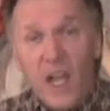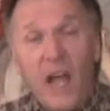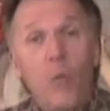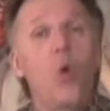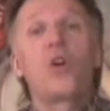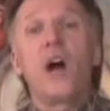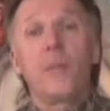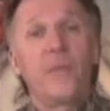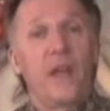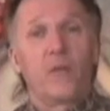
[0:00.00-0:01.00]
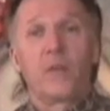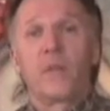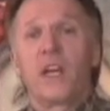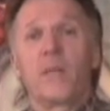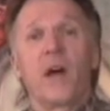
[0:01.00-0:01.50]
I woke up
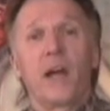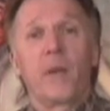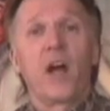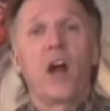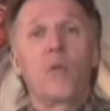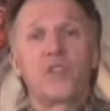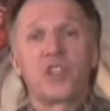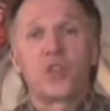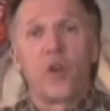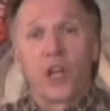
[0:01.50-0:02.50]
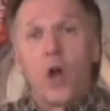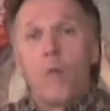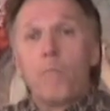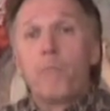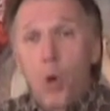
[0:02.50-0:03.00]
then and my, my heart was just going
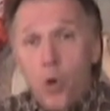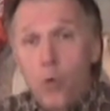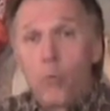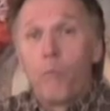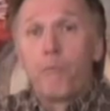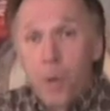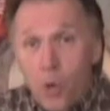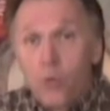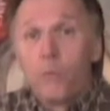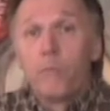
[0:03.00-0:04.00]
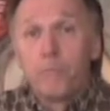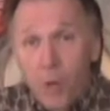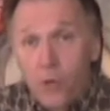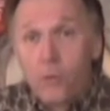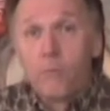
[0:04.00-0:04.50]
boom, boom,
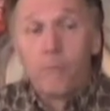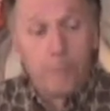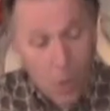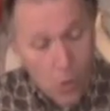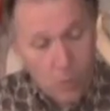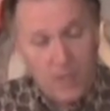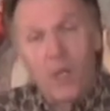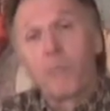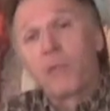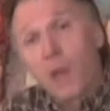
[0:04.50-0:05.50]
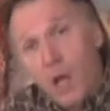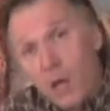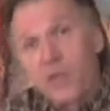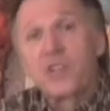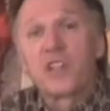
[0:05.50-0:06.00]
boom, boom, and the
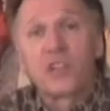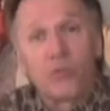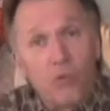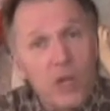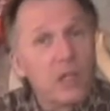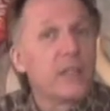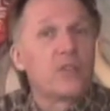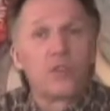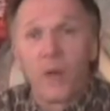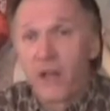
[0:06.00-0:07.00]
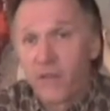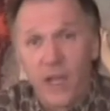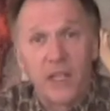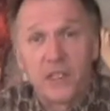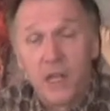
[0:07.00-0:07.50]
blood was just thrilling through my
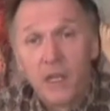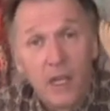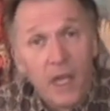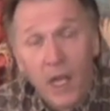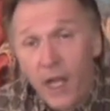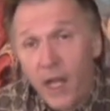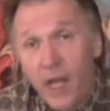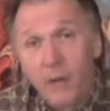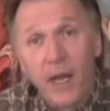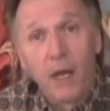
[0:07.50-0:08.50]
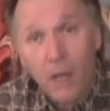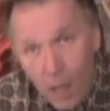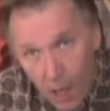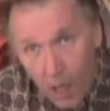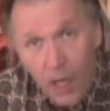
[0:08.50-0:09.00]
veins. And I,
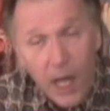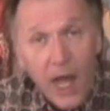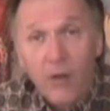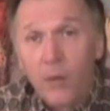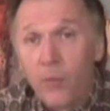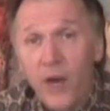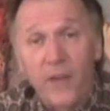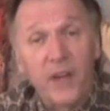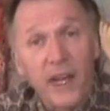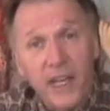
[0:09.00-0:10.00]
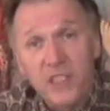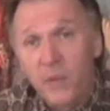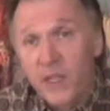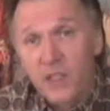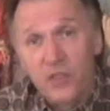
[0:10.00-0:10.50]
uh, out of breath, and I
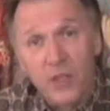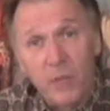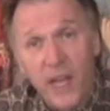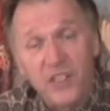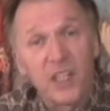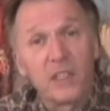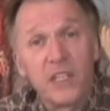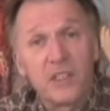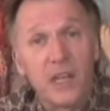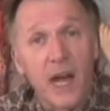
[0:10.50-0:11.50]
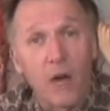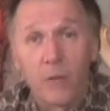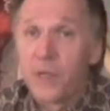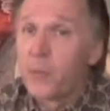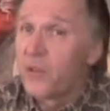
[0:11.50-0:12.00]
estimate this dream lasted at least an
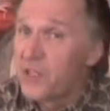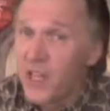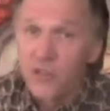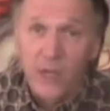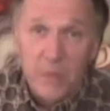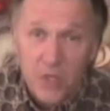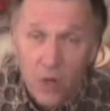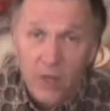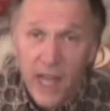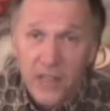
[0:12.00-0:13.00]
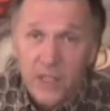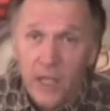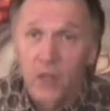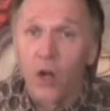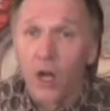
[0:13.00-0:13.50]
hour. People say dreams don't last
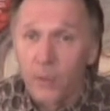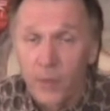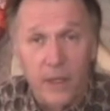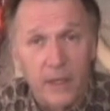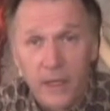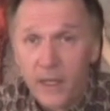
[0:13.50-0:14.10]
that long, but